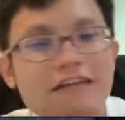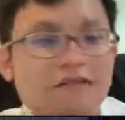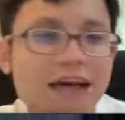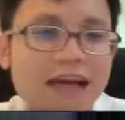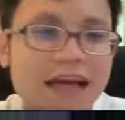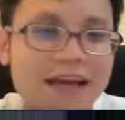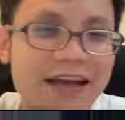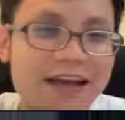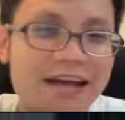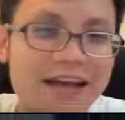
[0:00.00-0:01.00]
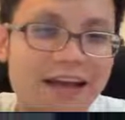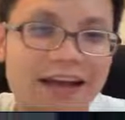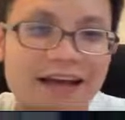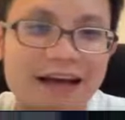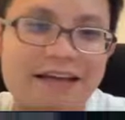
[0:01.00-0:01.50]
want like that. Okay,
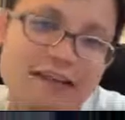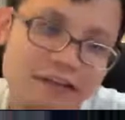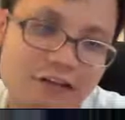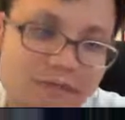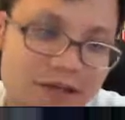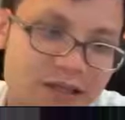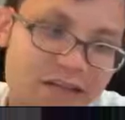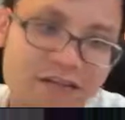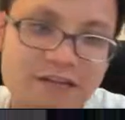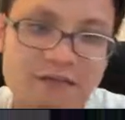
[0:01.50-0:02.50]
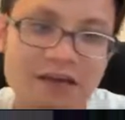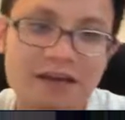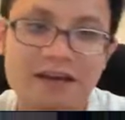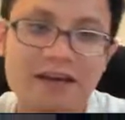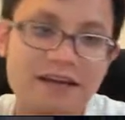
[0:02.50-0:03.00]
I just hope it to
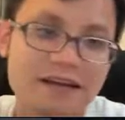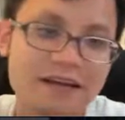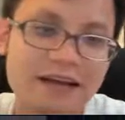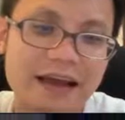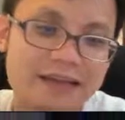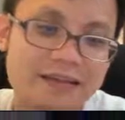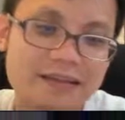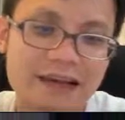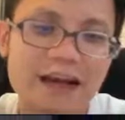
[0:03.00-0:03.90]
be nice.